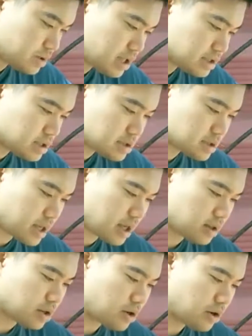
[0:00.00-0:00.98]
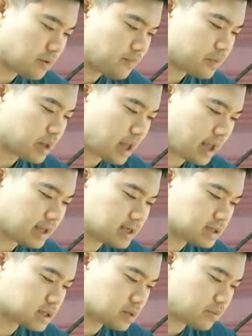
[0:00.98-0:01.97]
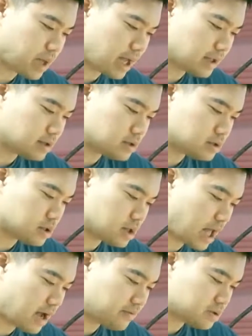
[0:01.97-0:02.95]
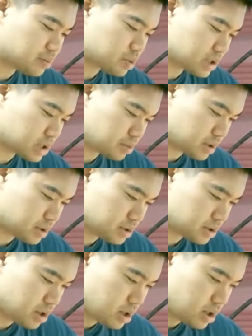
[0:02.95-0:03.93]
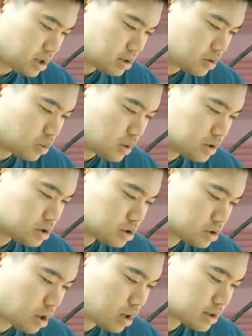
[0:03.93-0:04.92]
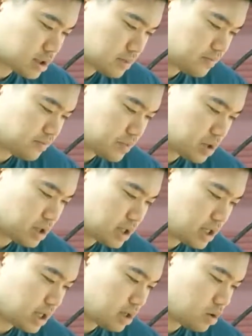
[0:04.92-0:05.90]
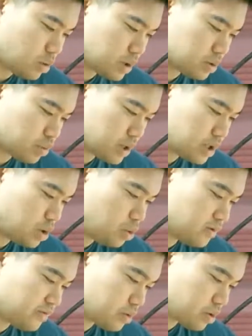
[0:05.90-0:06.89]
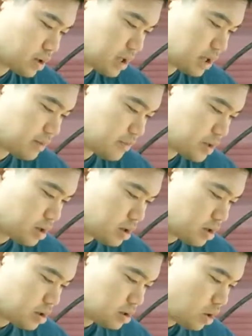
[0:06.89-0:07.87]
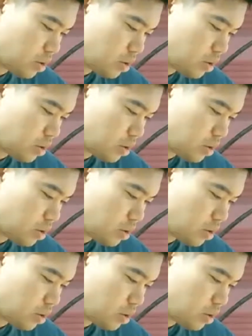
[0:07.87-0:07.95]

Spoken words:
as the sailor and his companions left the precipice, the wind struck them again with renewed fury. Though